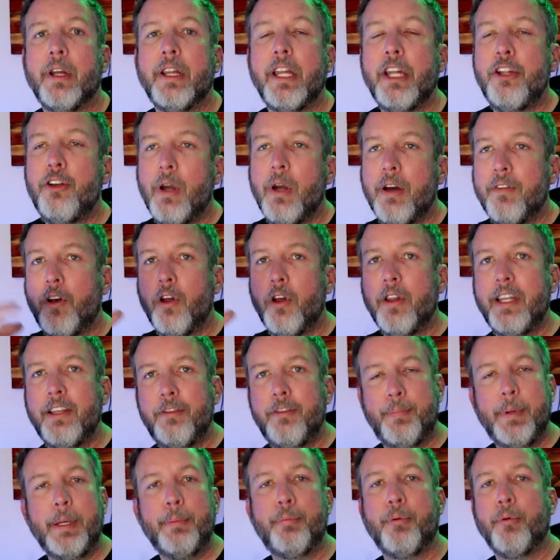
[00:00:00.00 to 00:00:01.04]
And then you have all
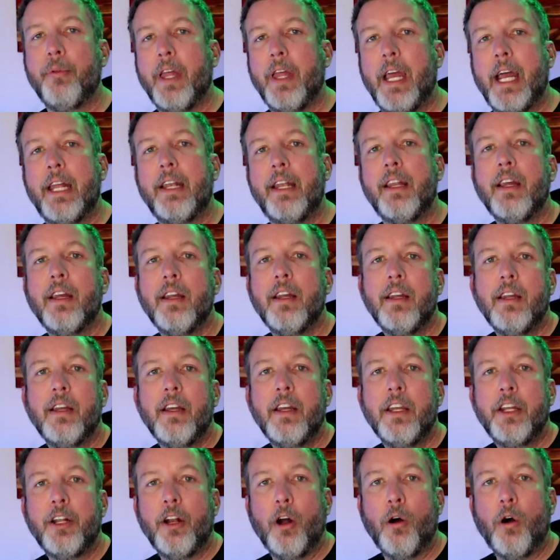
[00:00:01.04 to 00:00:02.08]
these people that,
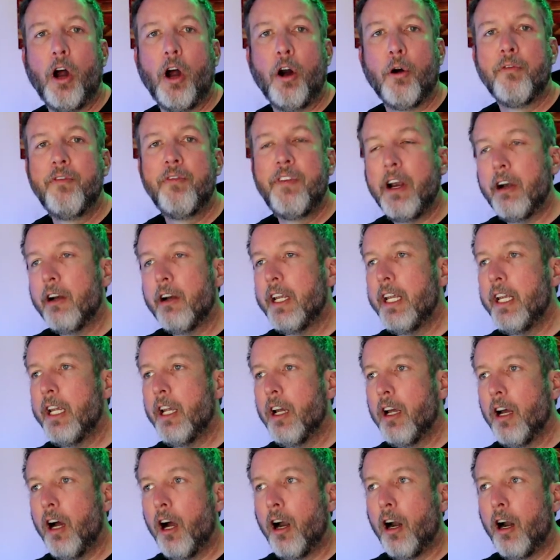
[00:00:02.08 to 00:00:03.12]
you know, are very